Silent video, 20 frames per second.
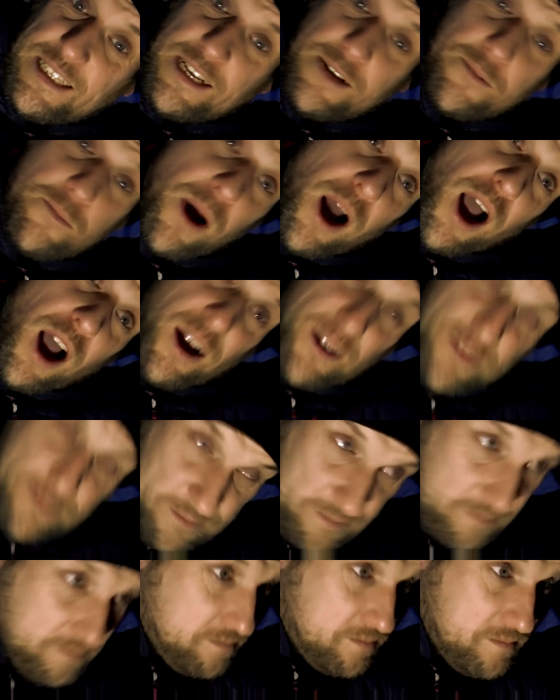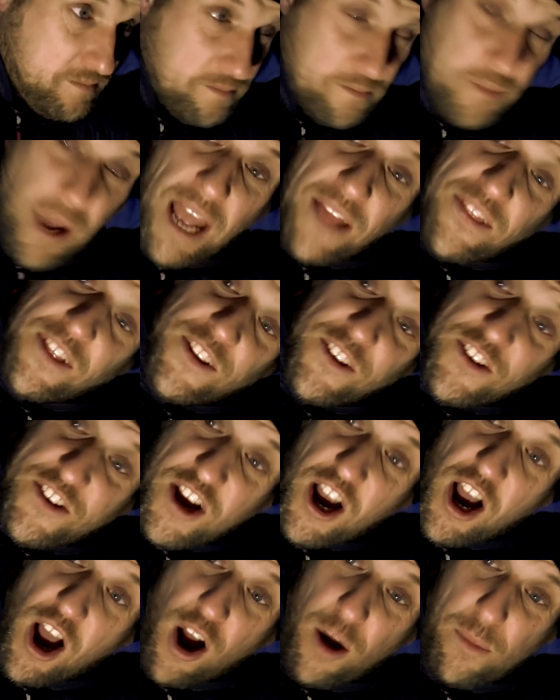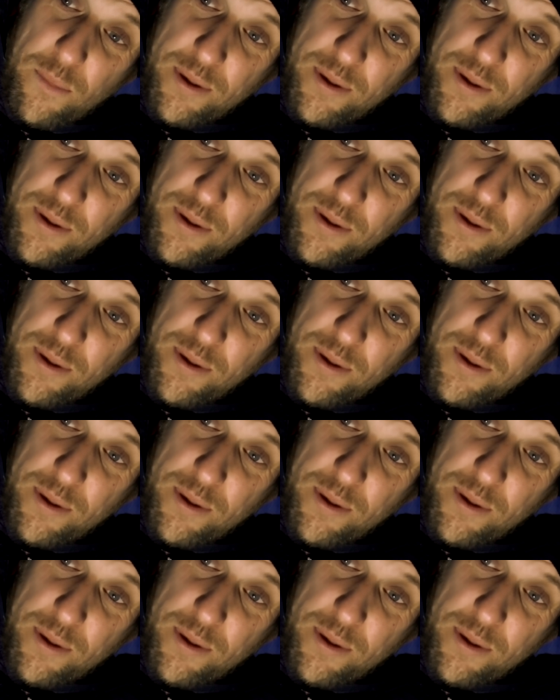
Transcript: But better than the tarp.